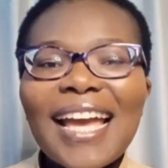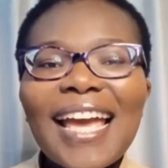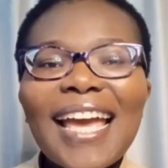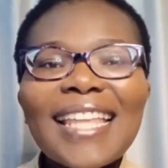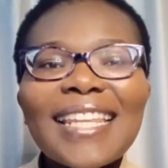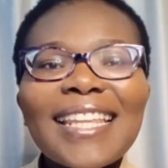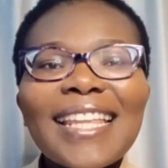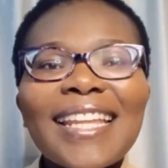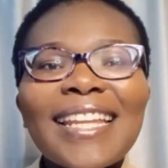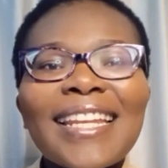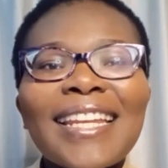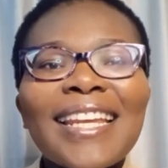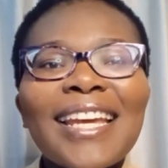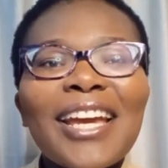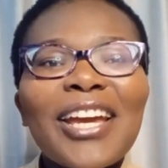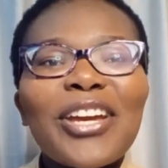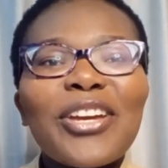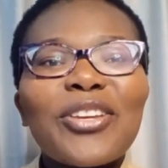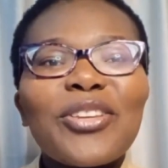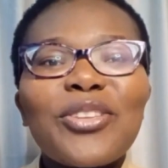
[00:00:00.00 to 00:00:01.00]
And then
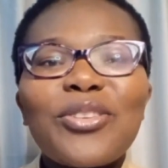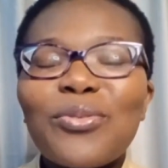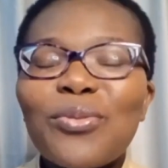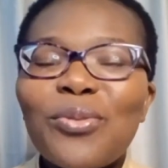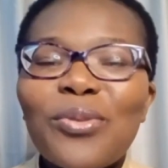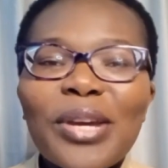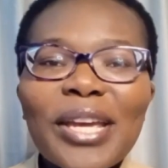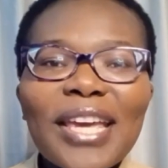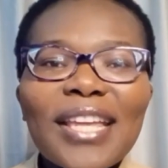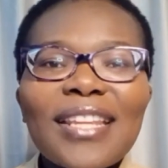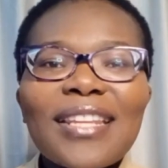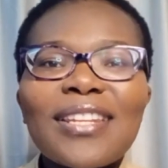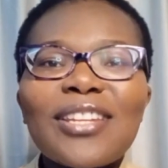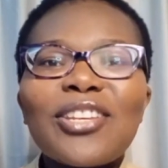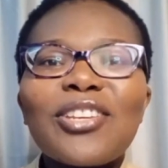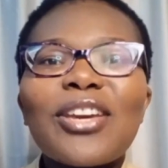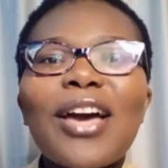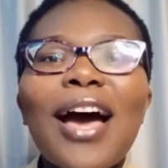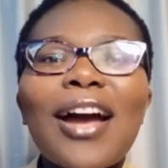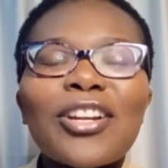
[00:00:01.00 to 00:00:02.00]
you can
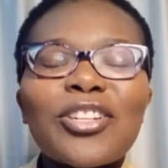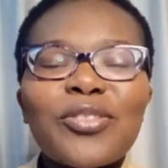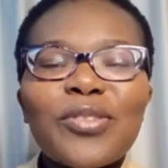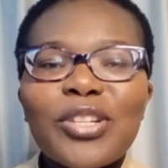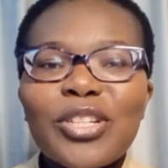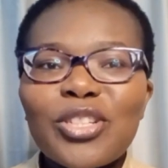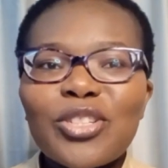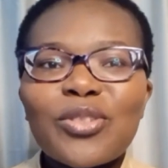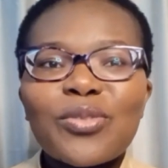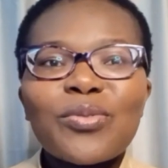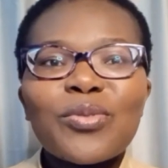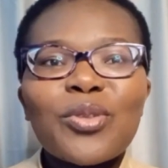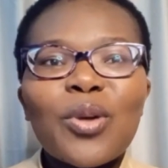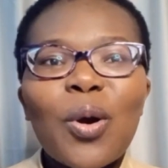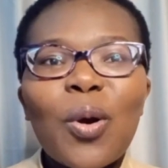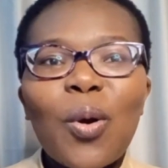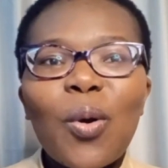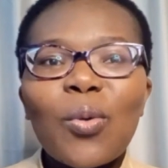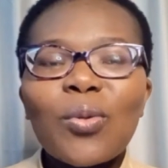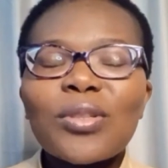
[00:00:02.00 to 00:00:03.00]
actually do the
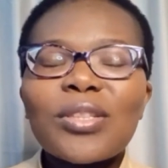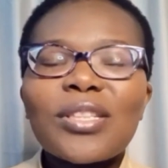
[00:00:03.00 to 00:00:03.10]
whole